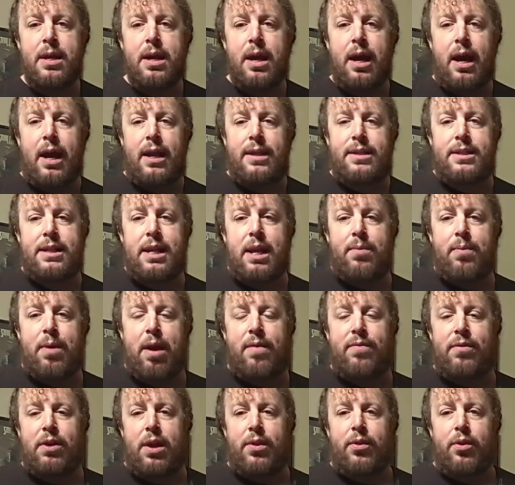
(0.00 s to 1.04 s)
Today we
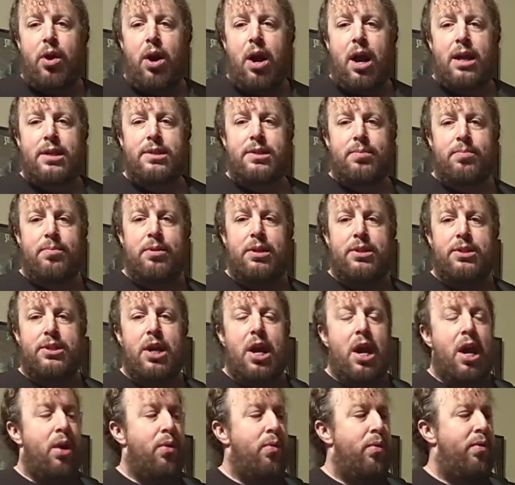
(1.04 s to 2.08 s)
have another awesome
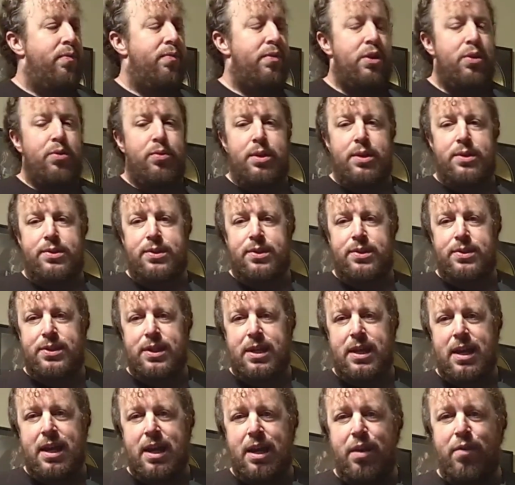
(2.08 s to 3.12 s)
guitar review. This is
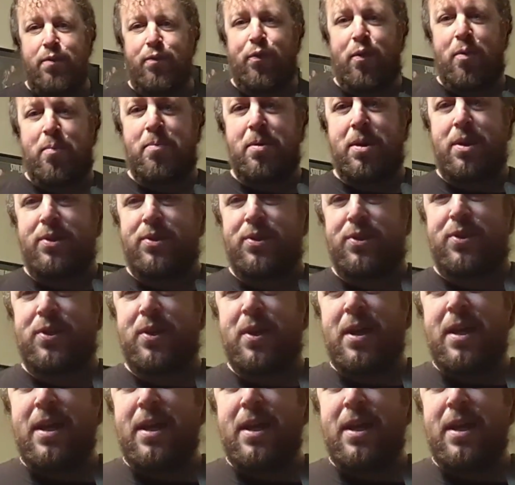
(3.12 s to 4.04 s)
the infamous